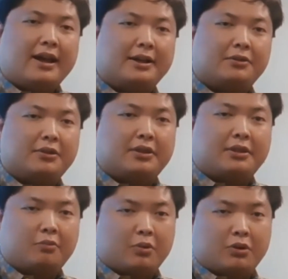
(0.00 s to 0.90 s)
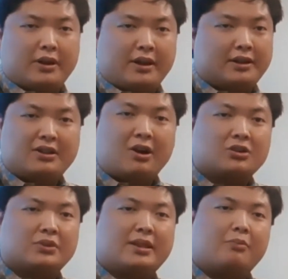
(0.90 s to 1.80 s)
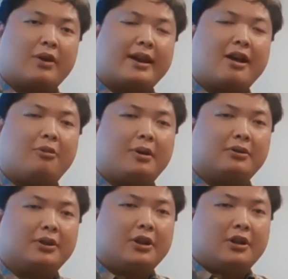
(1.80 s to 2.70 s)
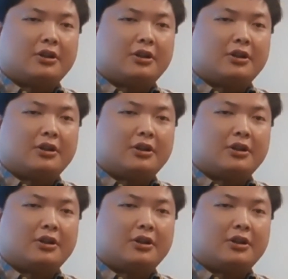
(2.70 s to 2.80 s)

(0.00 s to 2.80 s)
and we're in talks with them right now about